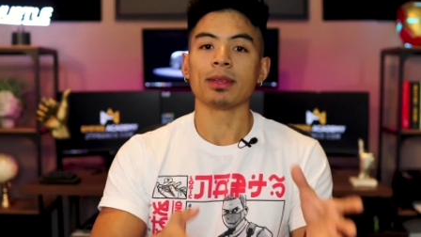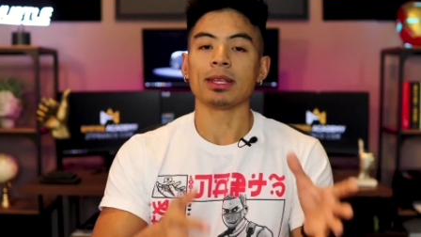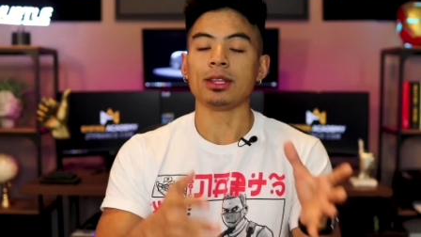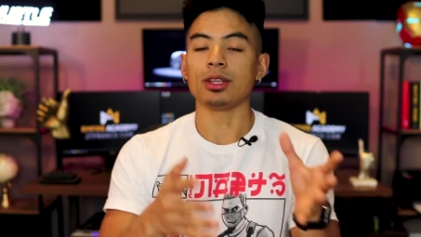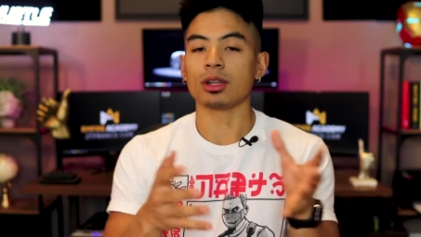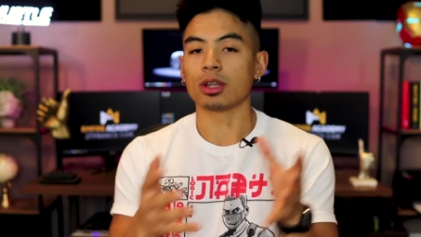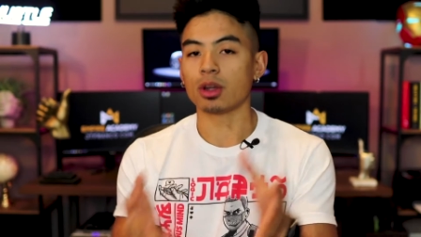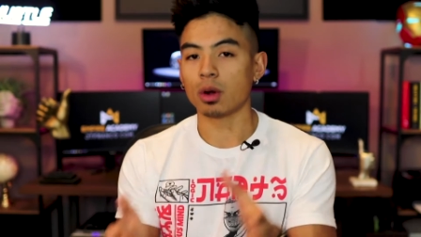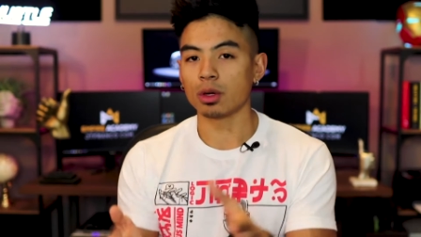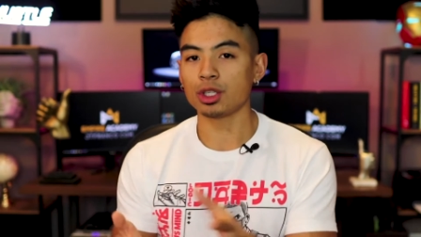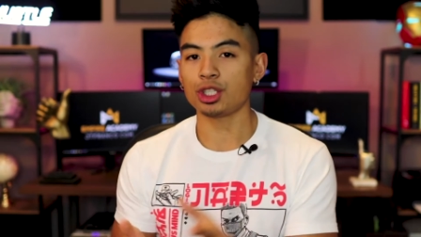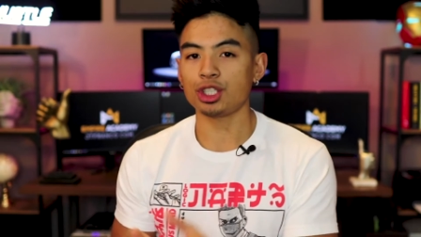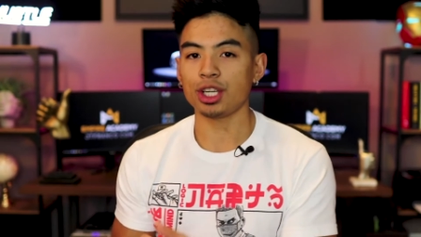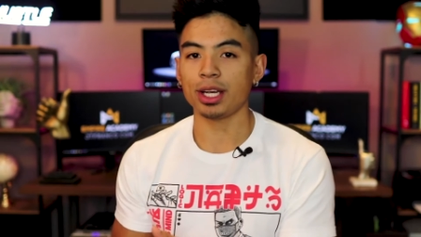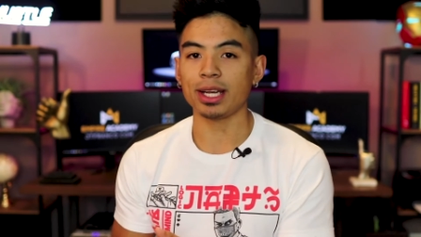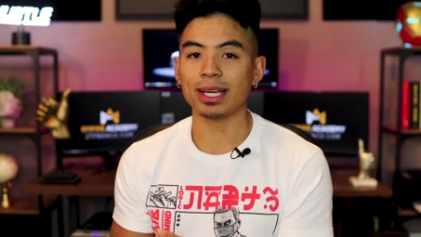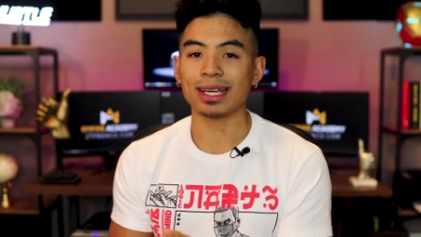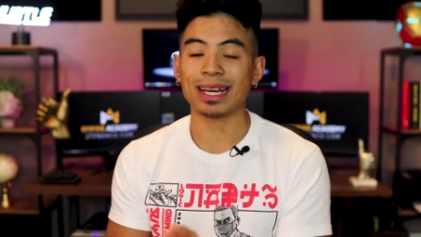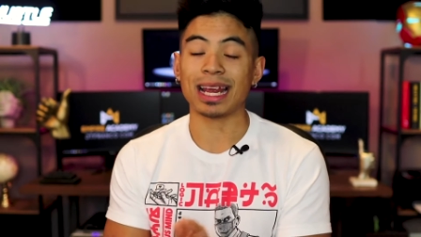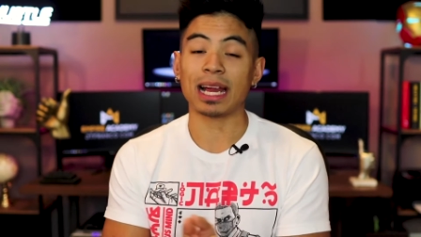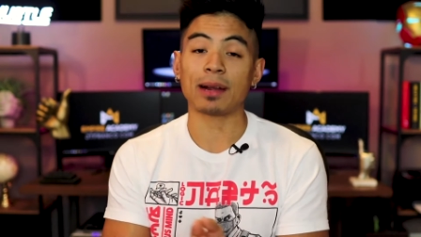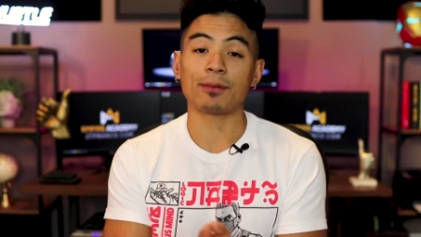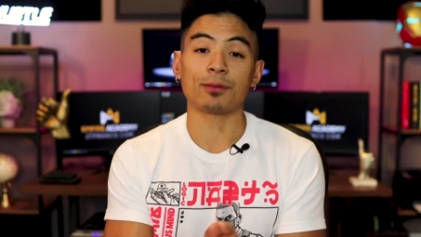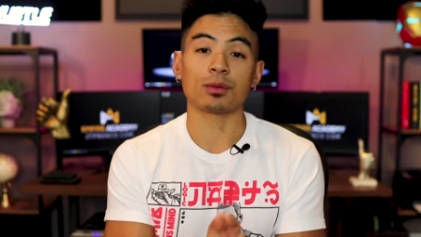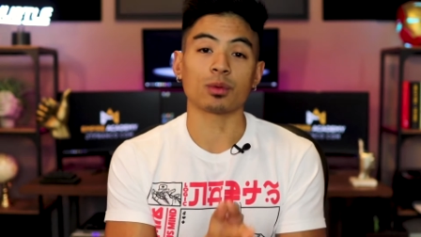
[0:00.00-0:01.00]
negotiate
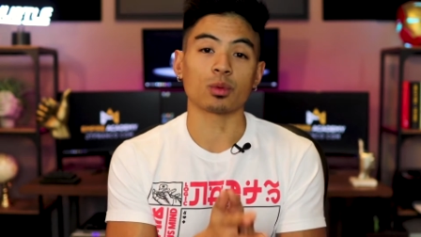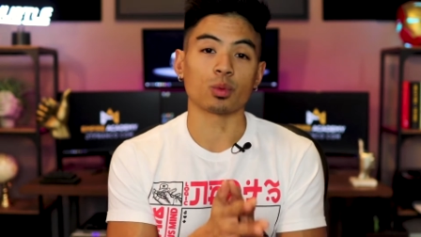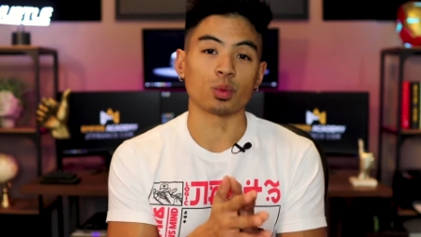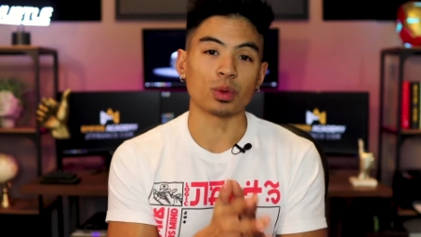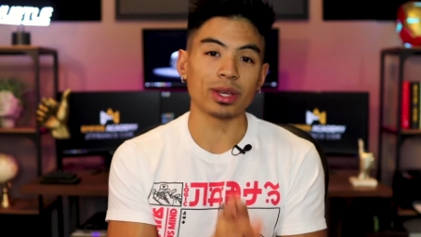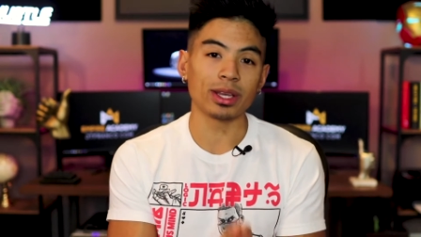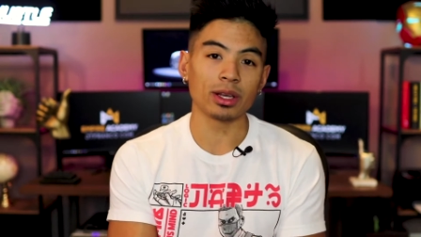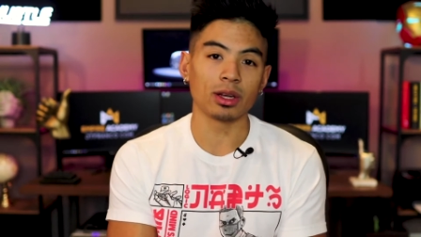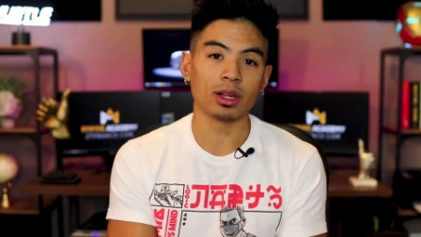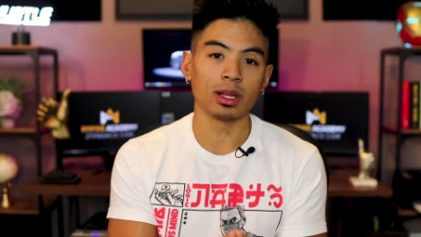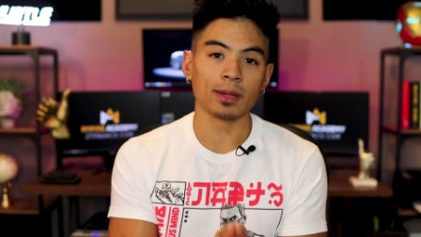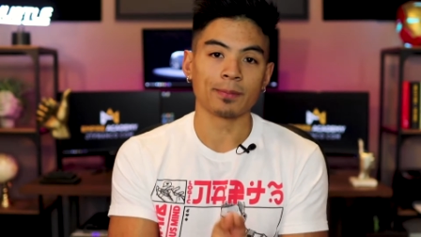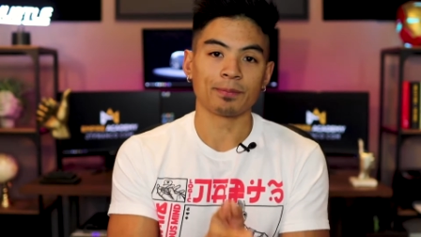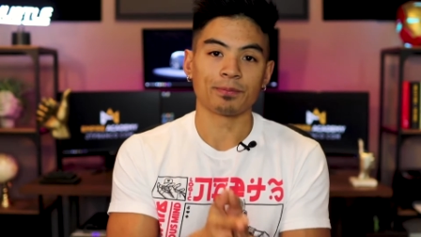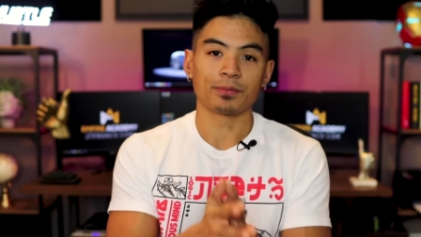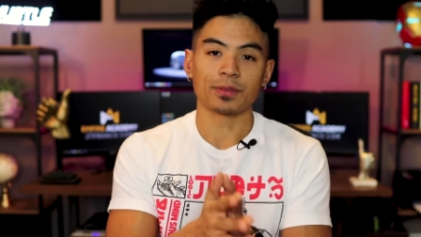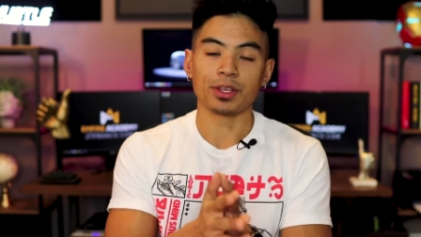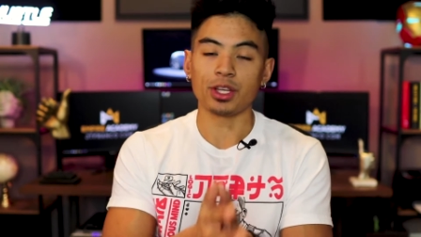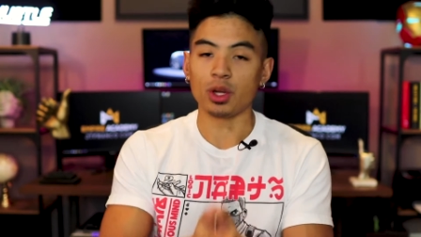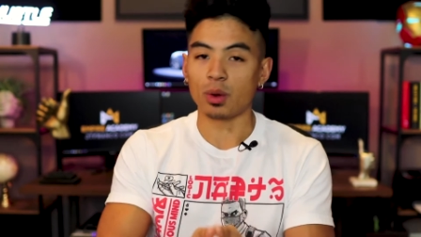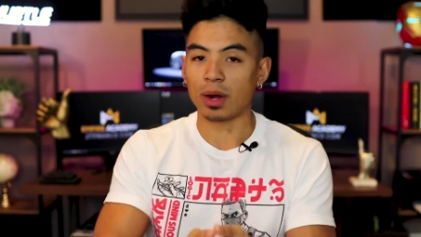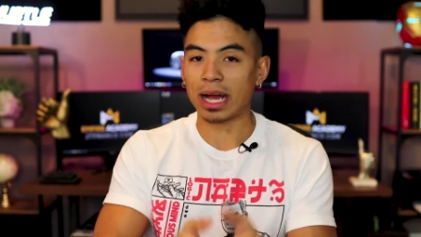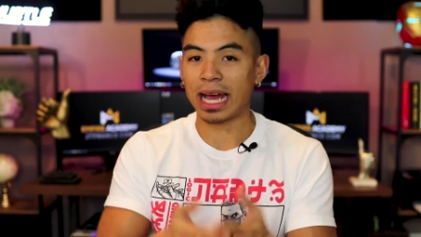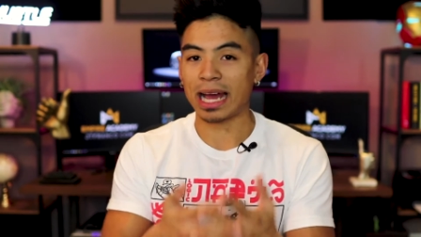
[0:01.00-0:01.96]
and have real you know